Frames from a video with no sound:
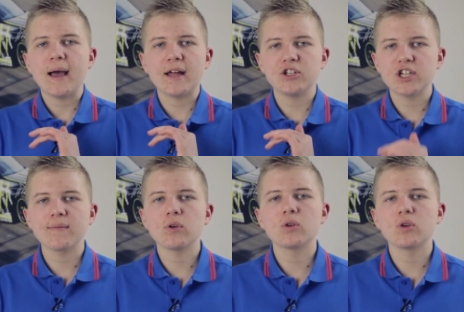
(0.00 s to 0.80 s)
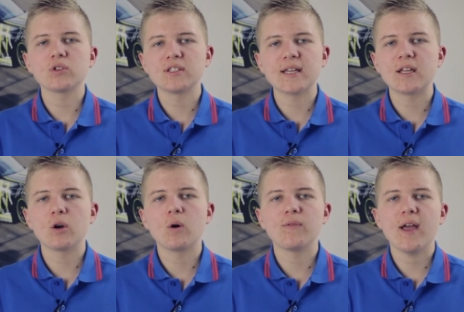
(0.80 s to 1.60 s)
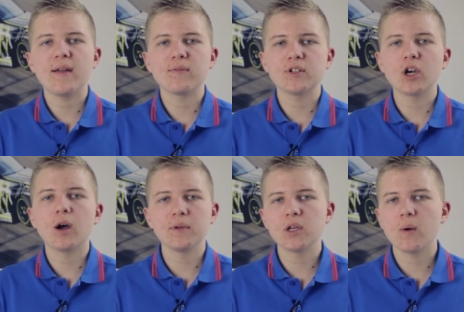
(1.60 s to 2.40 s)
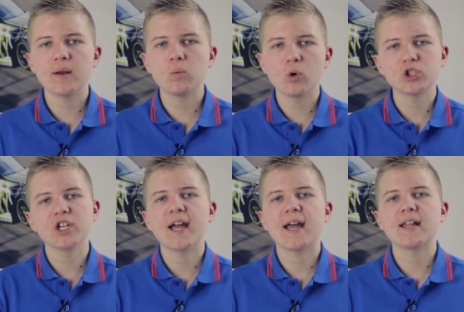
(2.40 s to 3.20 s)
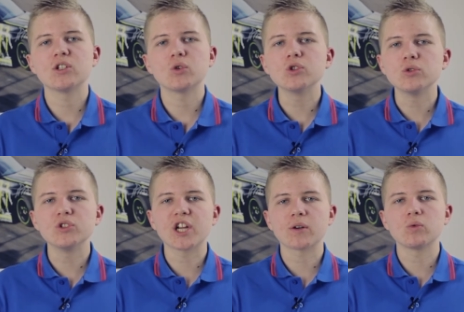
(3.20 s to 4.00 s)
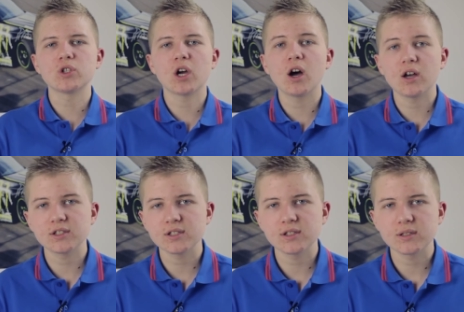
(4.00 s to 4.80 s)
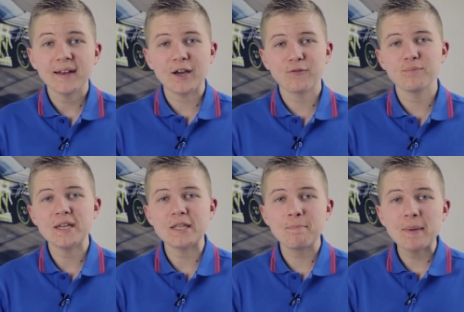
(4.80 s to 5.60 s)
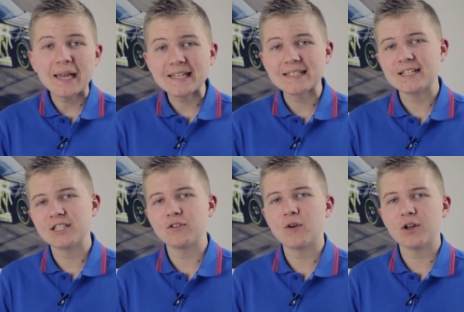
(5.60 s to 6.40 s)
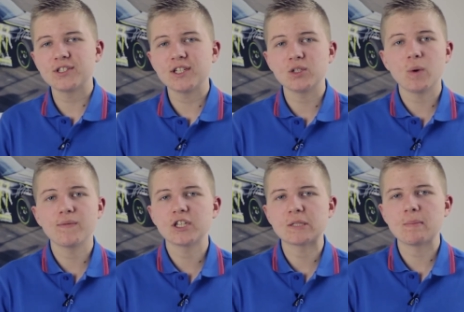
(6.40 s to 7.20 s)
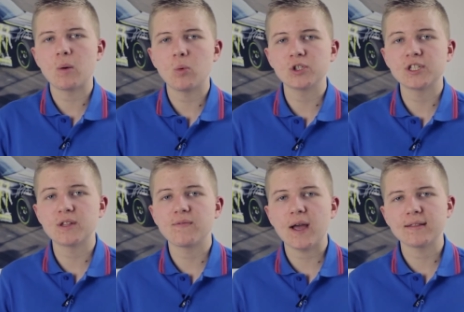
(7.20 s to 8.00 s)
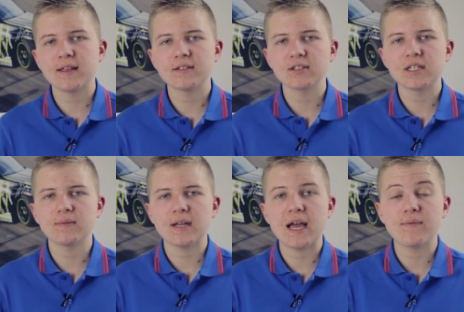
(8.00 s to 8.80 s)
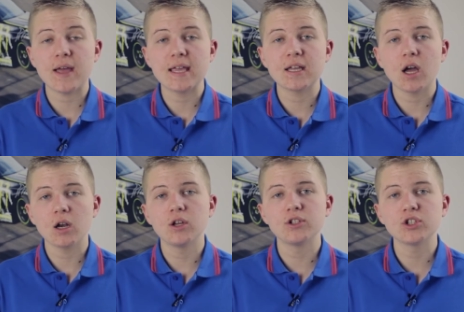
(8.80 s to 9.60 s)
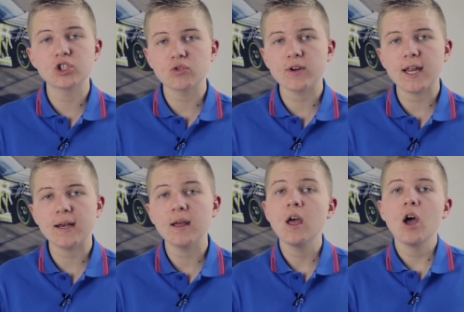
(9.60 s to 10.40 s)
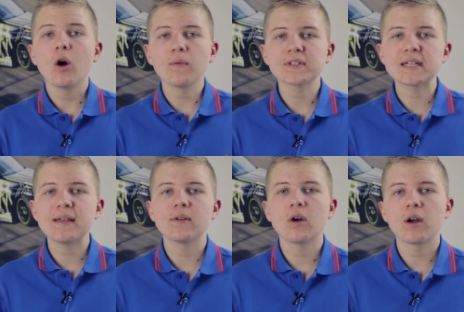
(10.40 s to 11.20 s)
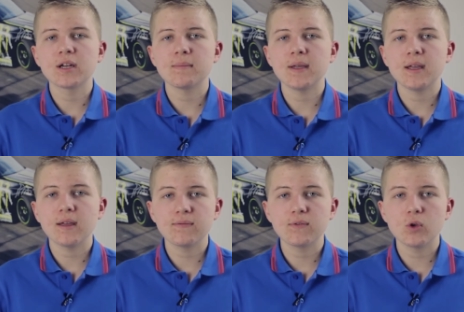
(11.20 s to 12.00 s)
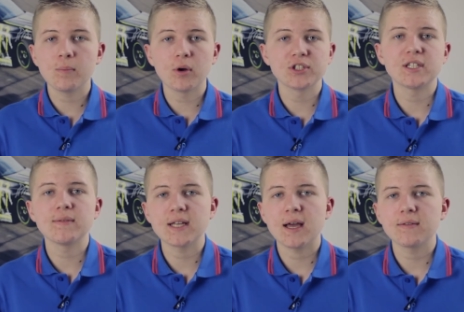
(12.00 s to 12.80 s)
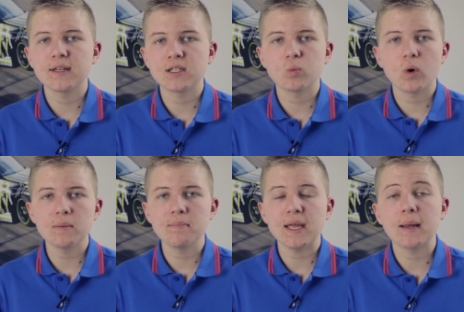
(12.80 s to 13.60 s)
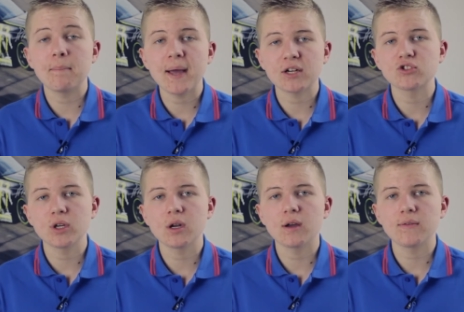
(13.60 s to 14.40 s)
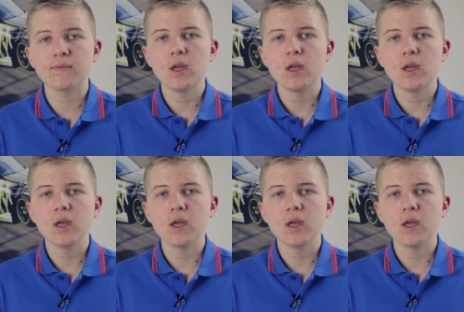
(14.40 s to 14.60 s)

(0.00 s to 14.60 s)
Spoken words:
and you haven't got to take it off every time you go ahead and wash your hands or do general tasks. Now for me, the biggest disadvantage with this smartwatch is the fact that it doesn't even have a coloured screen. Obviously there are going to be a few positives out of this, one being battery life,